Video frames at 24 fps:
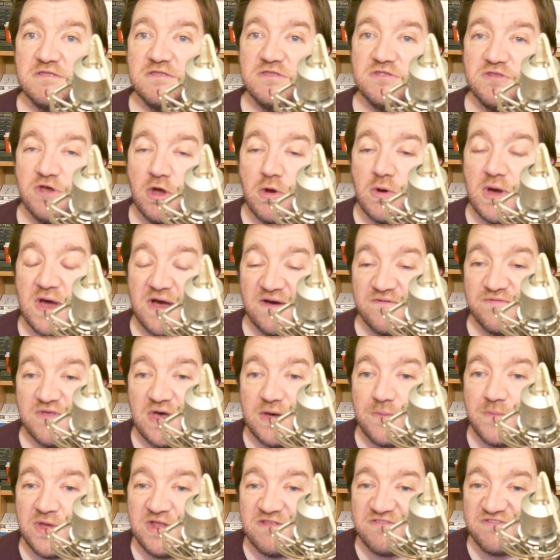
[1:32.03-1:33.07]
Don't have
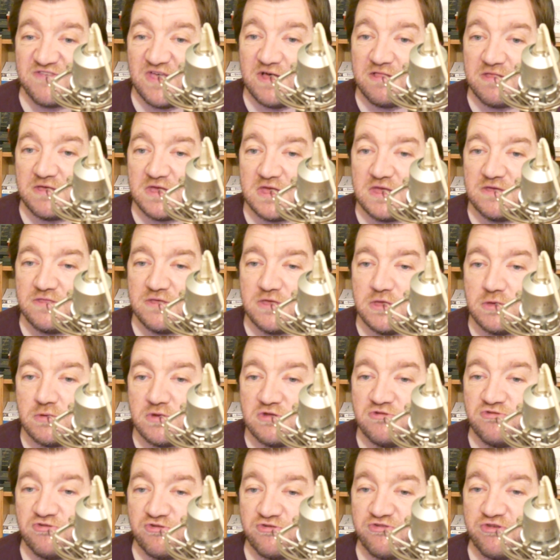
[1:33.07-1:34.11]
that mentality that you
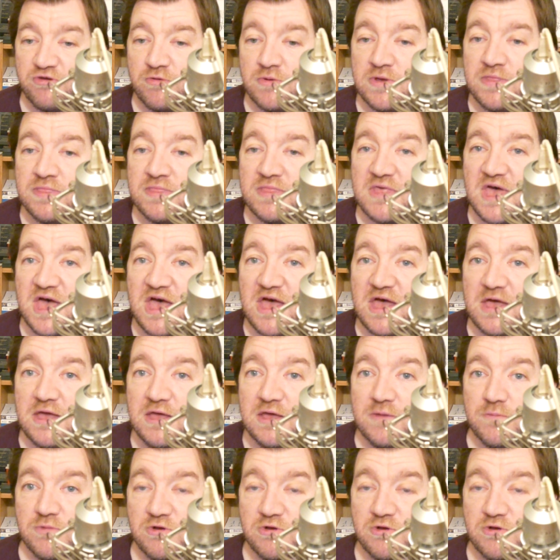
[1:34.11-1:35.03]
can just go in there